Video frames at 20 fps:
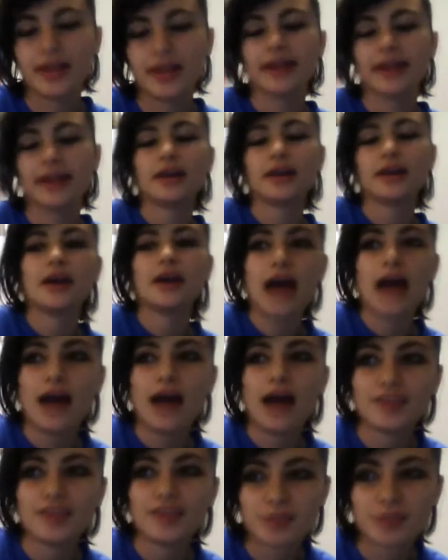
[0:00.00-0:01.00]
like
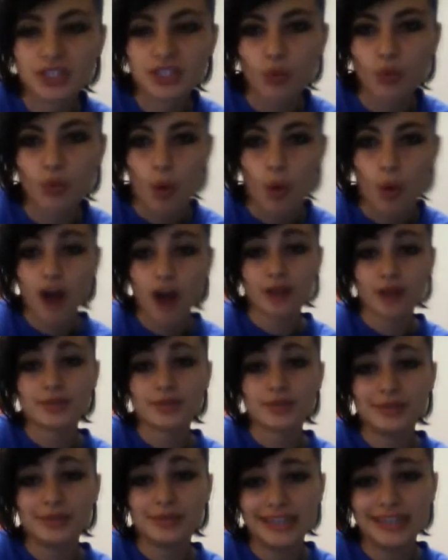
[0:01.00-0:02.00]
how this person will walk
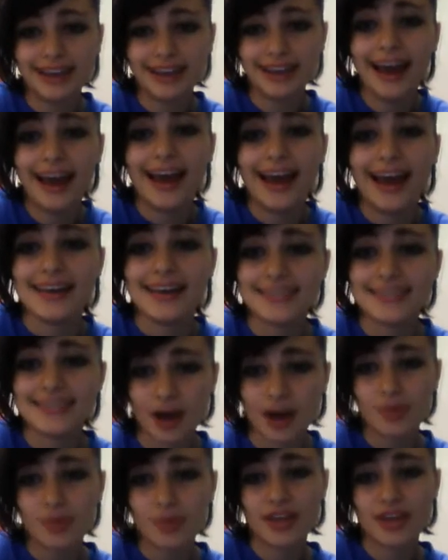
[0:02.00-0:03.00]
up to me and
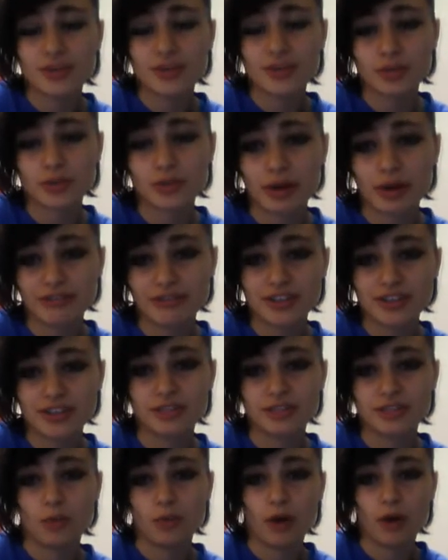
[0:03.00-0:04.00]
tell me that doesn't want any friends
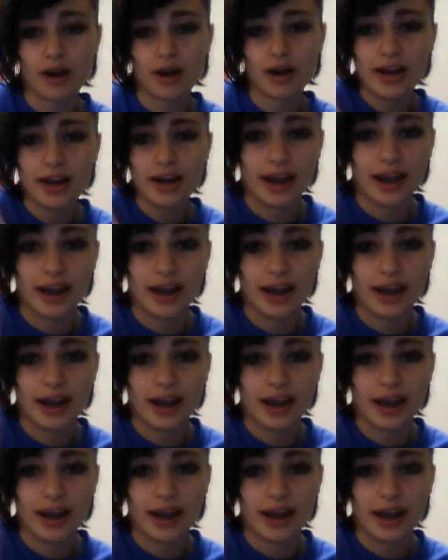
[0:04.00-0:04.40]
anymore,